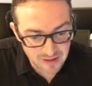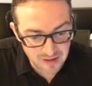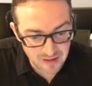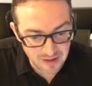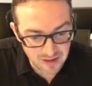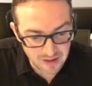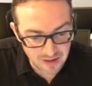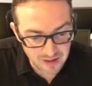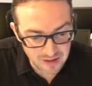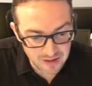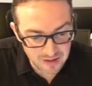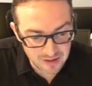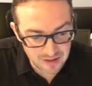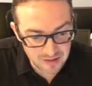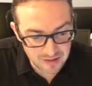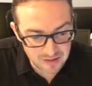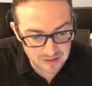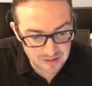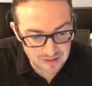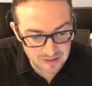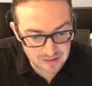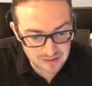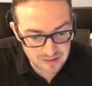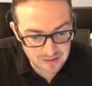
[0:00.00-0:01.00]

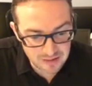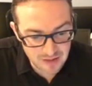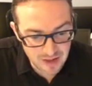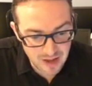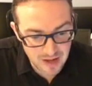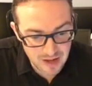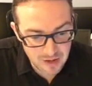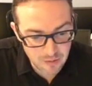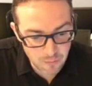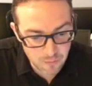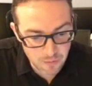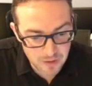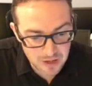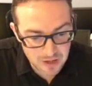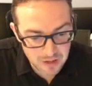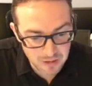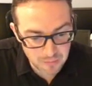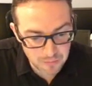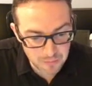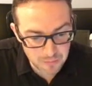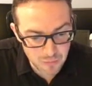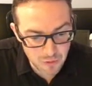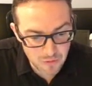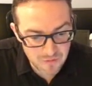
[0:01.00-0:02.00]

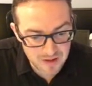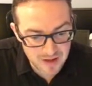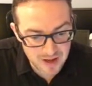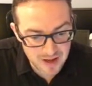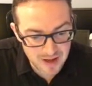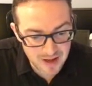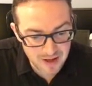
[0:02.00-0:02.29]
9-week moving